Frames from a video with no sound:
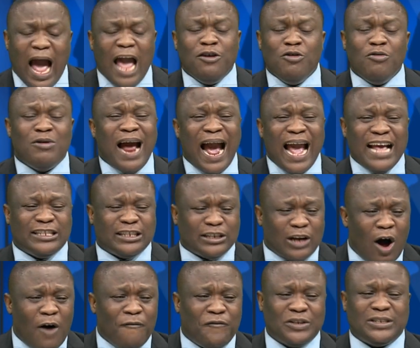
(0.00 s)
Are you guys
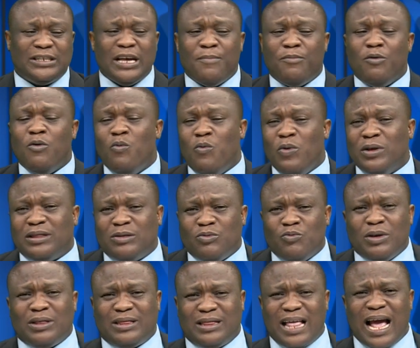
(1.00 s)
comfortable
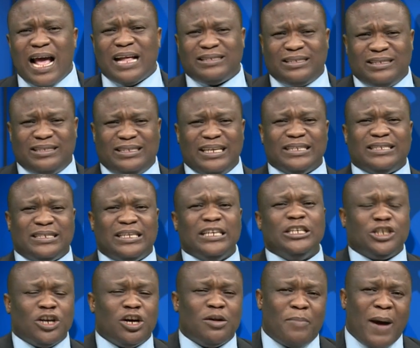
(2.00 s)
with that
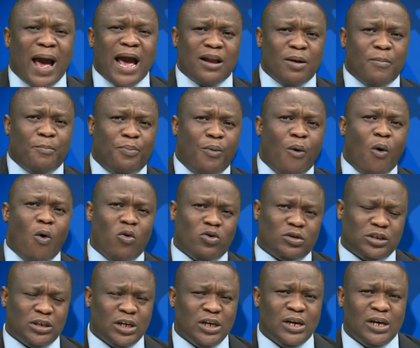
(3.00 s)
decision by the
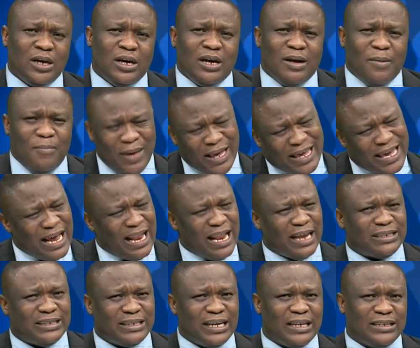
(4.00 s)
board? Mikel
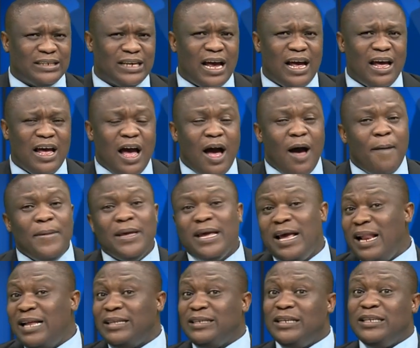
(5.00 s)
Arteta?
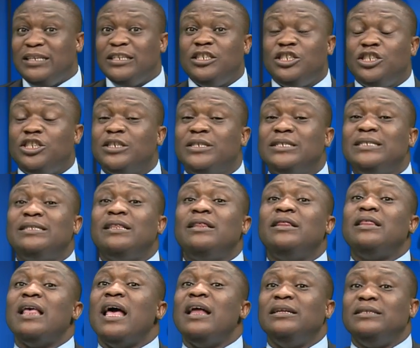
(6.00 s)
Mikel Arteta is just
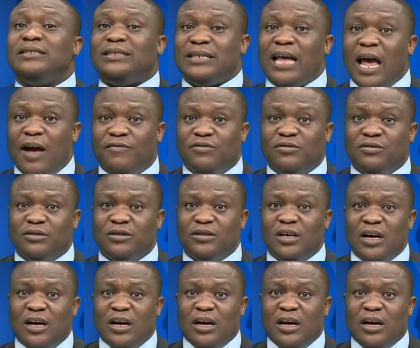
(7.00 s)
37.